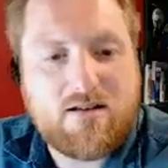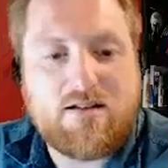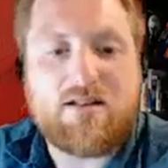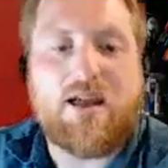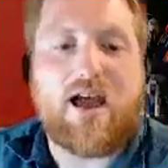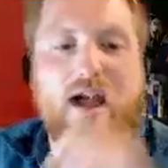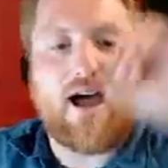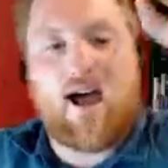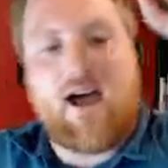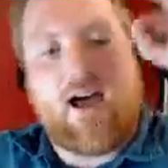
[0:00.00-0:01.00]

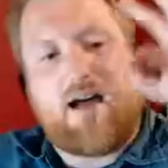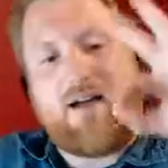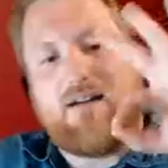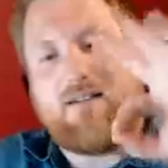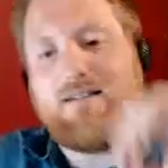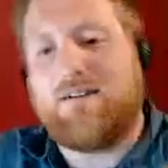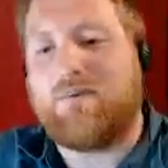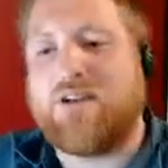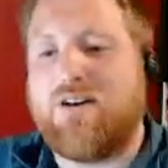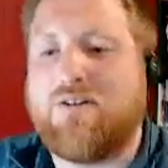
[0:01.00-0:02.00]
Yeah! There
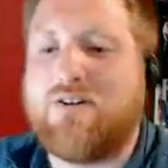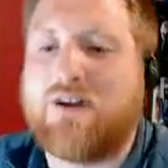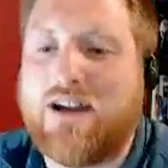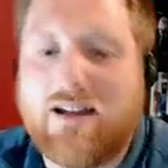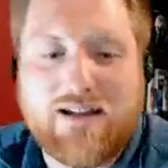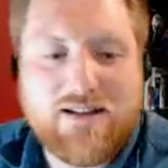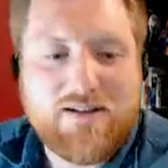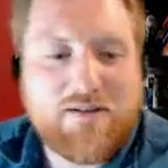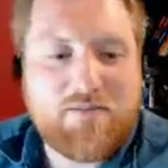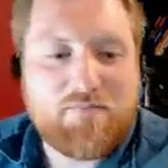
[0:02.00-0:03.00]
we go, okay.
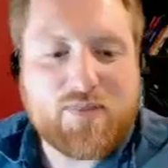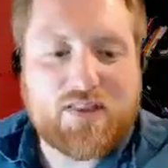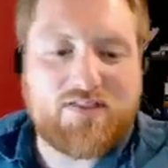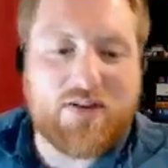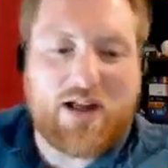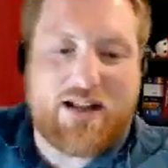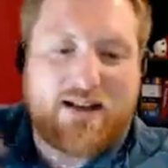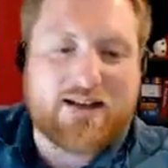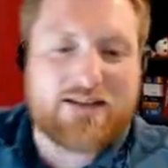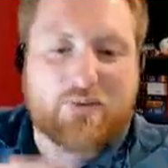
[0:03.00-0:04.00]
So, and
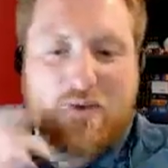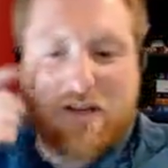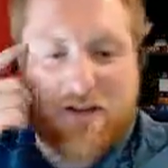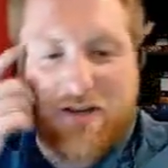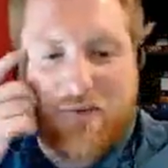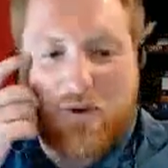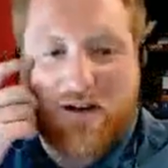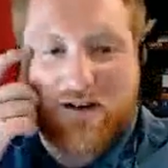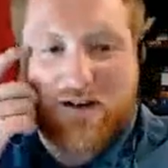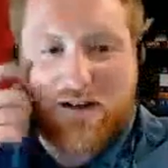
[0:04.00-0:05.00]
it gets weaker and
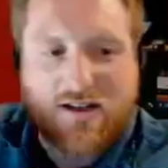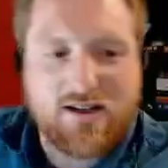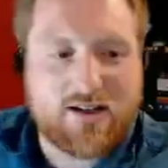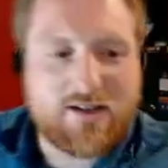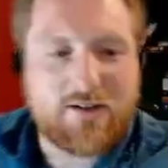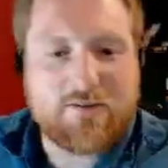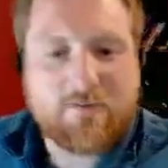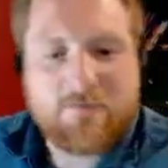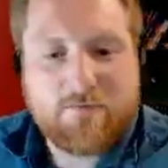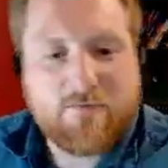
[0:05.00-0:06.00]
weaker,
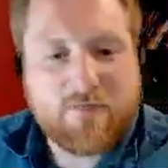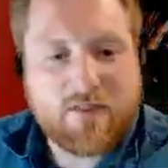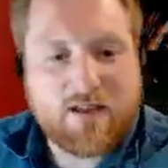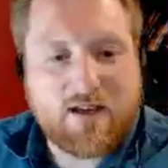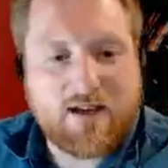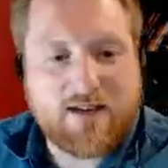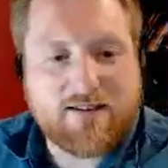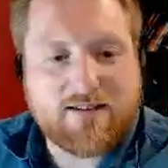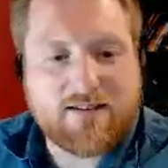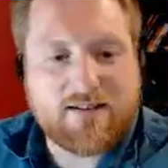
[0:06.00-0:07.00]
I guess.